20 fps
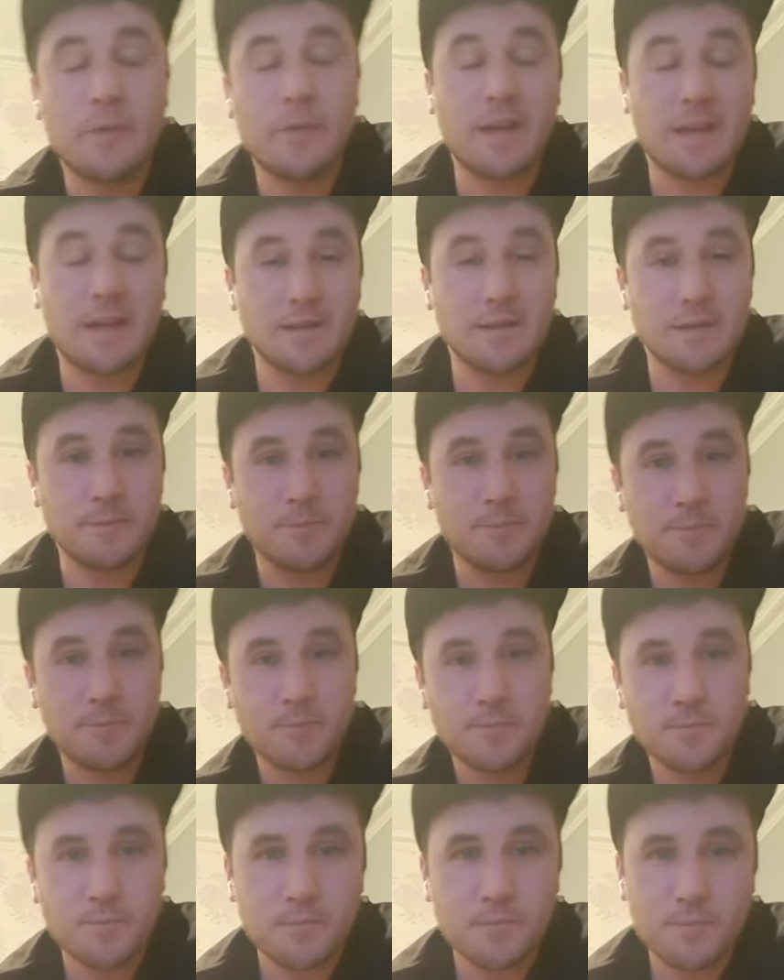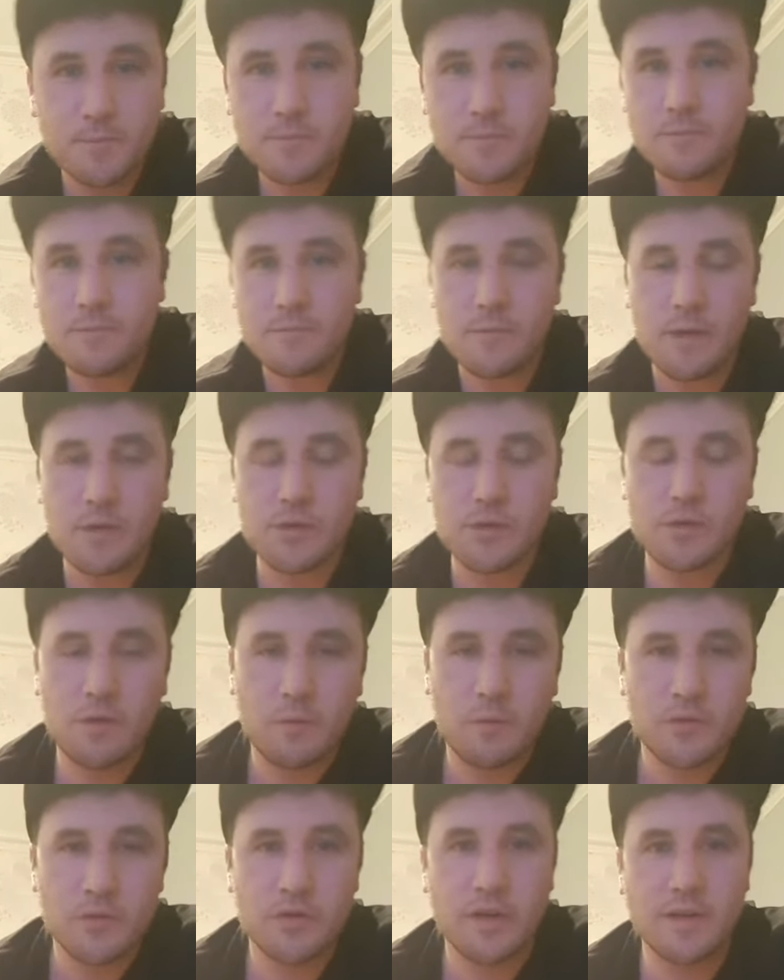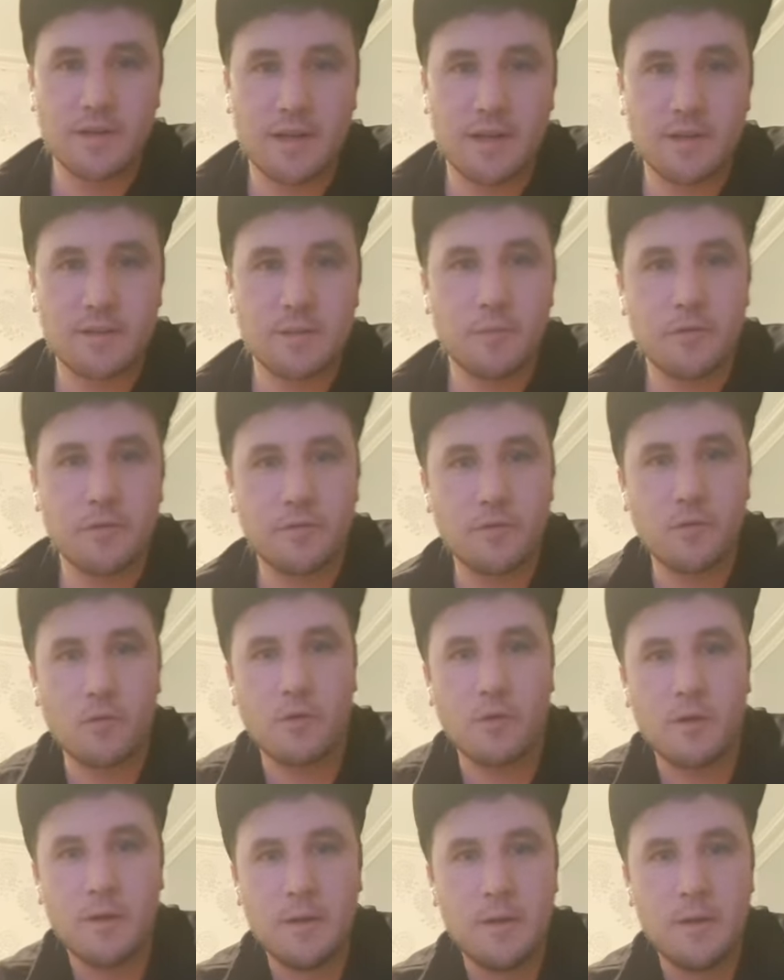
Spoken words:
actor, so I'm a trained actor before.